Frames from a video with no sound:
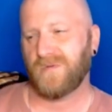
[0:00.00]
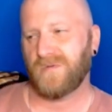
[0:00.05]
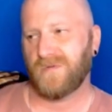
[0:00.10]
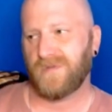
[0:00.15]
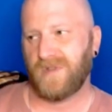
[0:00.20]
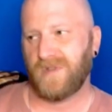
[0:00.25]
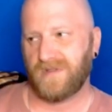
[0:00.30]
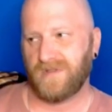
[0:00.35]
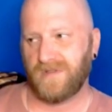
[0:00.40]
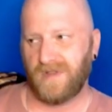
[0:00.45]

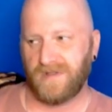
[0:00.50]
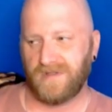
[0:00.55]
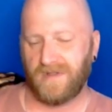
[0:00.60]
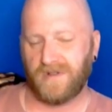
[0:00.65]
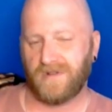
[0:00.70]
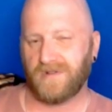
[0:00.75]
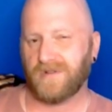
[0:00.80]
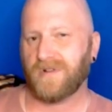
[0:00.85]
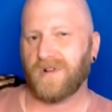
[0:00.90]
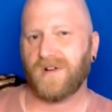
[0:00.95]
that
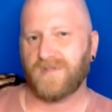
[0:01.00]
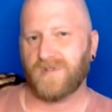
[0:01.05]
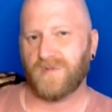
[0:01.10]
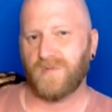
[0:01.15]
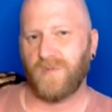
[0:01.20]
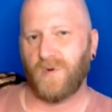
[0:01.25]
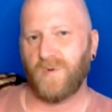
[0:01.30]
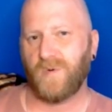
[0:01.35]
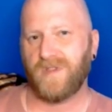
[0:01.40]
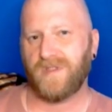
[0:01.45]
you're
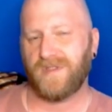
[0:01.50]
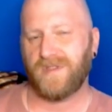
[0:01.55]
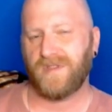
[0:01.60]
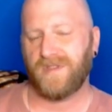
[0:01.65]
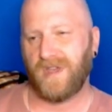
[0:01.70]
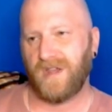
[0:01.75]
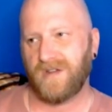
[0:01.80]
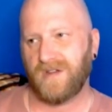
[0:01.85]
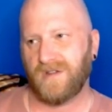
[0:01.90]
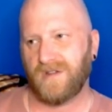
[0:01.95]
comfortable with,
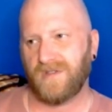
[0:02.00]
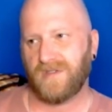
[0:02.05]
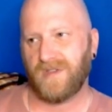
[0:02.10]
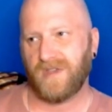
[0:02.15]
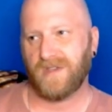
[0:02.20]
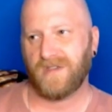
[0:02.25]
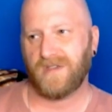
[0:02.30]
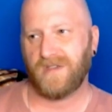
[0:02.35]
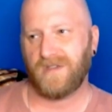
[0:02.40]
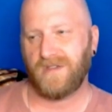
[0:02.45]
and you
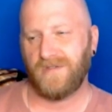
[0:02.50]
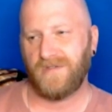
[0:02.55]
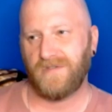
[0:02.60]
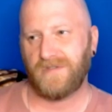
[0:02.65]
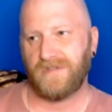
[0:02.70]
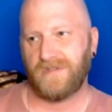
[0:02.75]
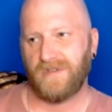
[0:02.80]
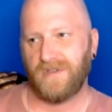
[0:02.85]
think is